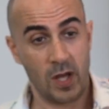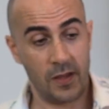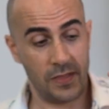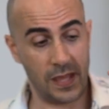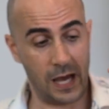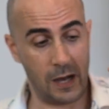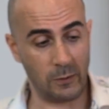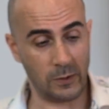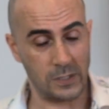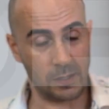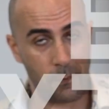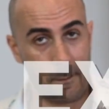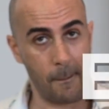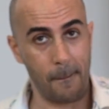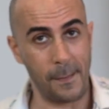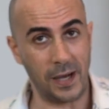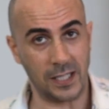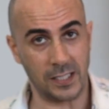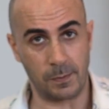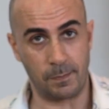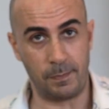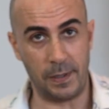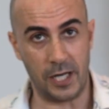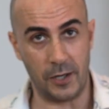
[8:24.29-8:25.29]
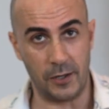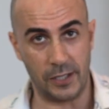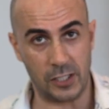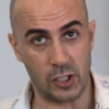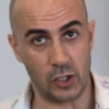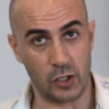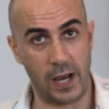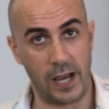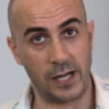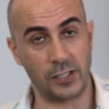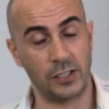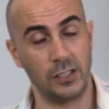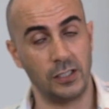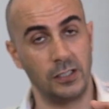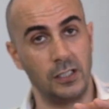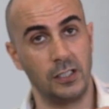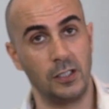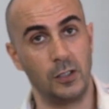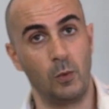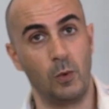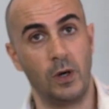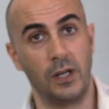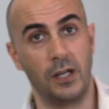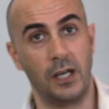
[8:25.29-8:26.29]
that was a much better extraction
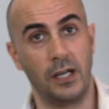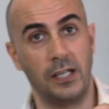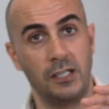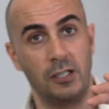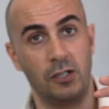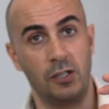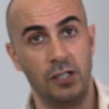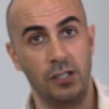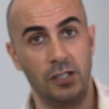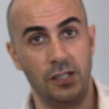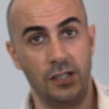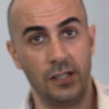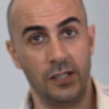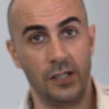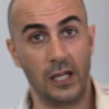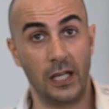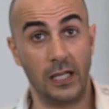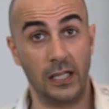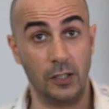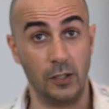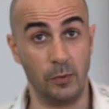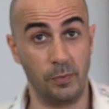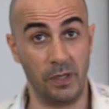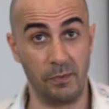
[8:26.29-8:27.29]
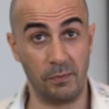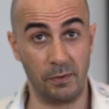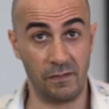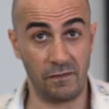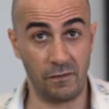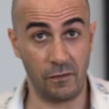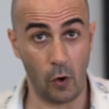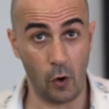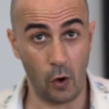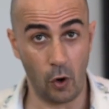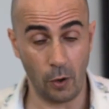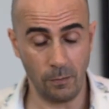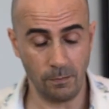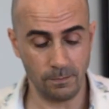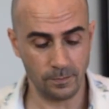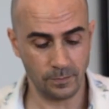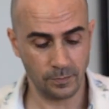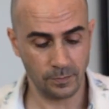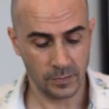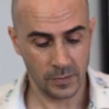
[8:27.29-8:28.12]
than the one I did a little bit before.